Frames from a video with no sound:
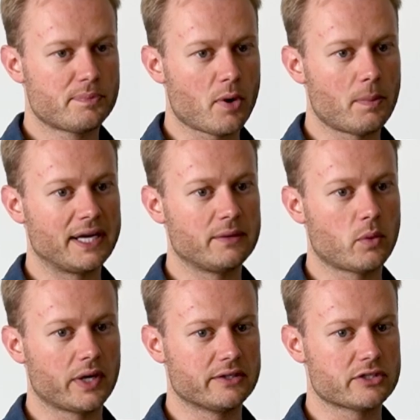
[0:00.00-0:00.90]
Probably
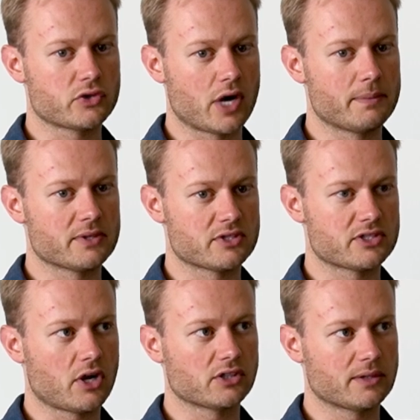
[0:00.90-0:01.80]
what you describe as a
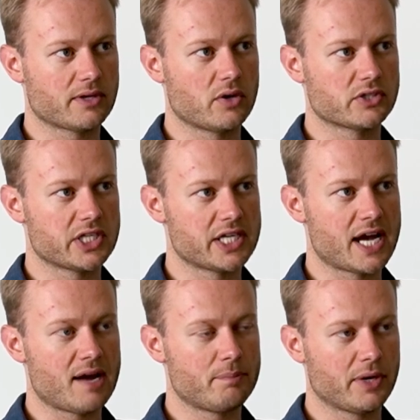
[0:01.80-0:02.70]
startup culture,
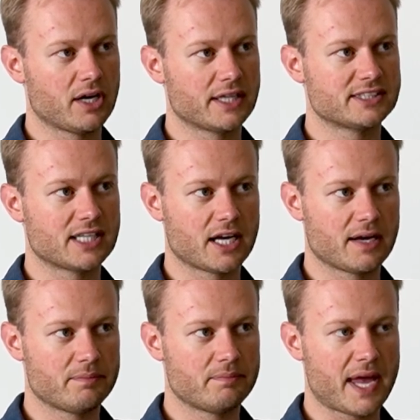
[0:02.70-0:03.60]
yeah, but like still
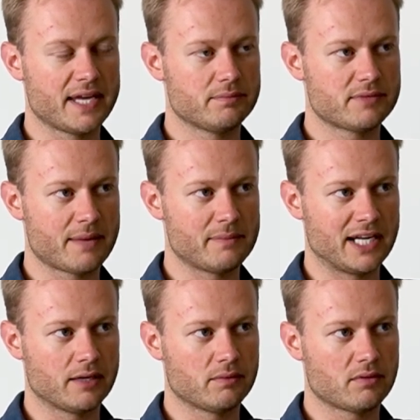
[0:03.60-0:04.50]
a £8-10
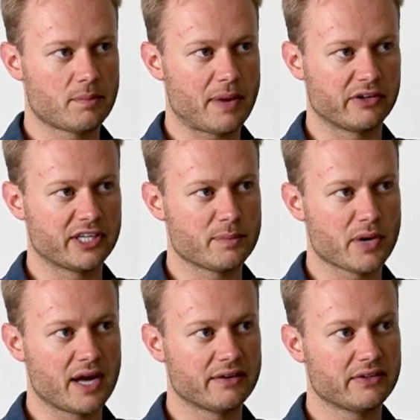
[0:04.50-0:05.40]
million a year
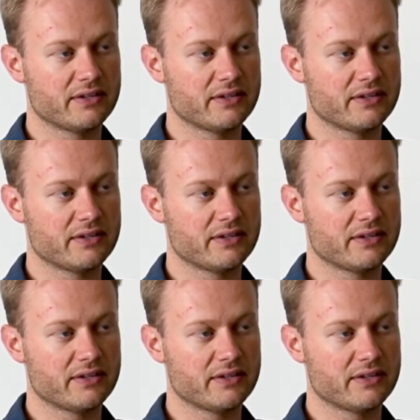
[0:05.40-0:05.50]
brand.